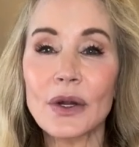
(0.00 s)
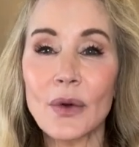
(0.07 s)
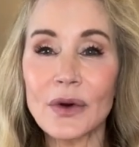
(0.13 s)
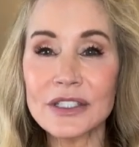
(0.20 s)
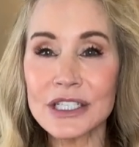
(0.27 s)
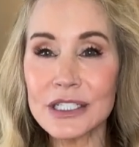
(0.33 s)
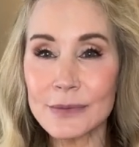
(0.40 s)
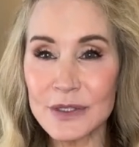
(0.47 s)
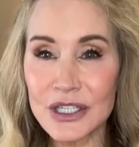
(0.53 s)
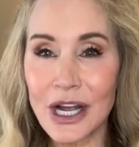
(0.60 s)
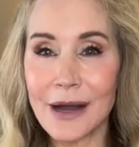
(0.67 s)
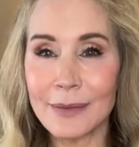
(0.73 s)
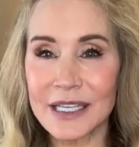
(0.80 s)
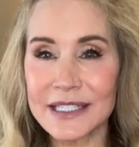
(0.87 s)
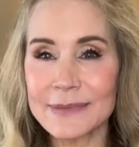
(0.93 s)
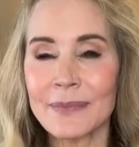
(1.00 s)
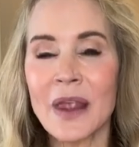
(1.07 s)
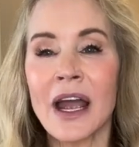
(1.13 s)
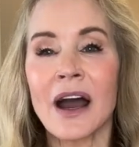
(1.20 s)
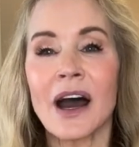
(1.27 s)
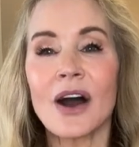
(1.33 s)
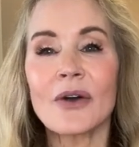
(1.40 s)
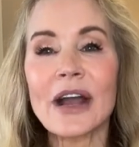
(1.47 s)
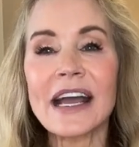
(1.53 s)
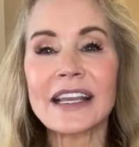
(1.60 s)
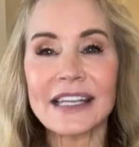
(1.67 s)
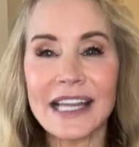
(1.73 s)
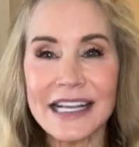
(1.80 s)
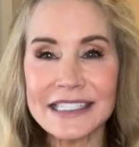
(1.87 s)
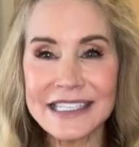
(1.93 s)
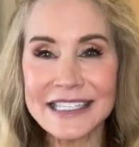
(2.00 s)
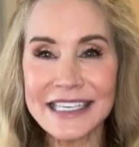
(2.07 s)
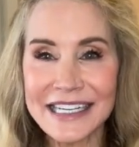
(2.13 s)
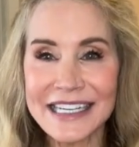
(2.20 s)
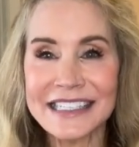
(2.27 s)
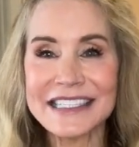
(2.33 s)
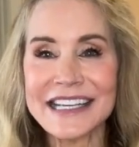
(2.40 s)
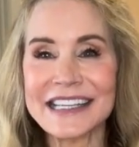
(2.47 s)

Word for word: gorgeous pajamas. Okay, let's get into